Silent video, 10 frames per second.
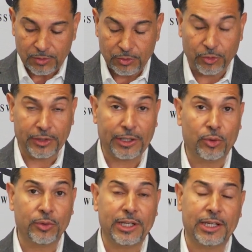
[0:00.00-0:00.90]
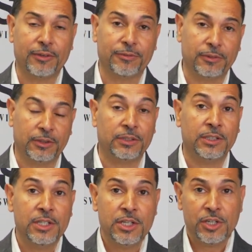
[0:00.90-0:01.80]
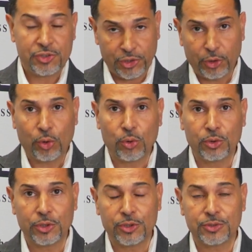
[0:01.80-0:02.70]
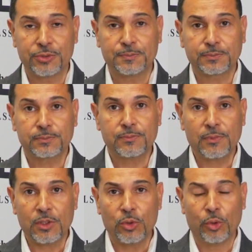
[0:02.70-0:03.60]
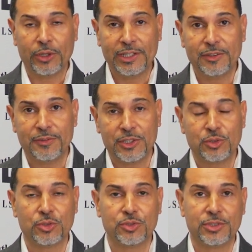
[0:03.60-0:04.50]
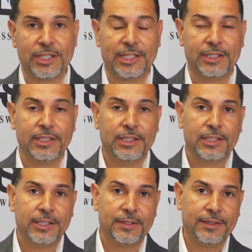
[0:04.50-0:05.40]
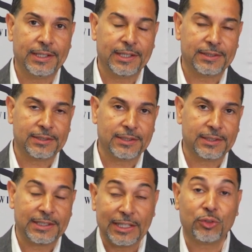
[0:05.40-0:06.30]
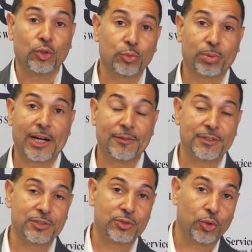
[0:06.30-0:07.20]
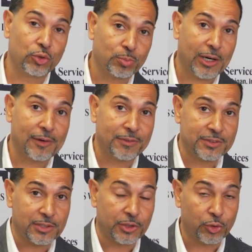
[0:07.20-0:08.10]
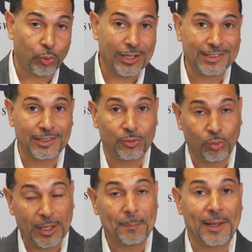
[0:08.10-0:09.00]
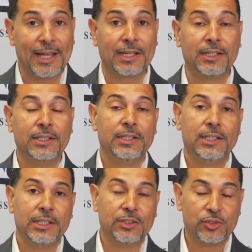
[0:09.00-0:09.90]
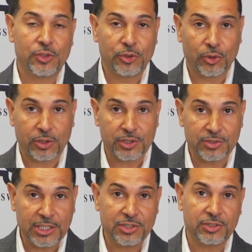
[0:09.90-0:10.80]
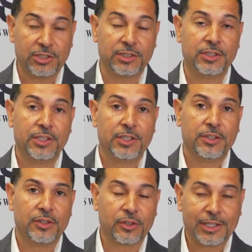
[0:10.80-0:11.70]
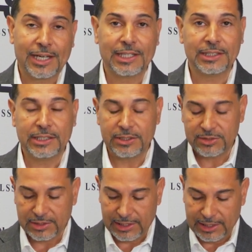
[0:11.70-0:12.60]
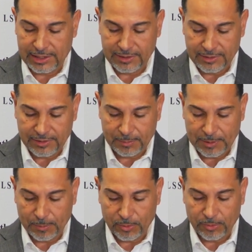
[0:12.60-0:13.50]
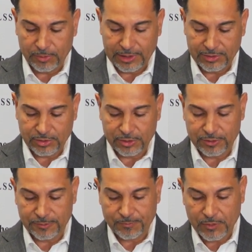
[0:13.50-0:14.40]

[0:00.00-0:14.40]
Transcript: So they don't have shareholders or individuals that get those profits. Those profits are directed right back into the organization, their colleagues, and the people they serve.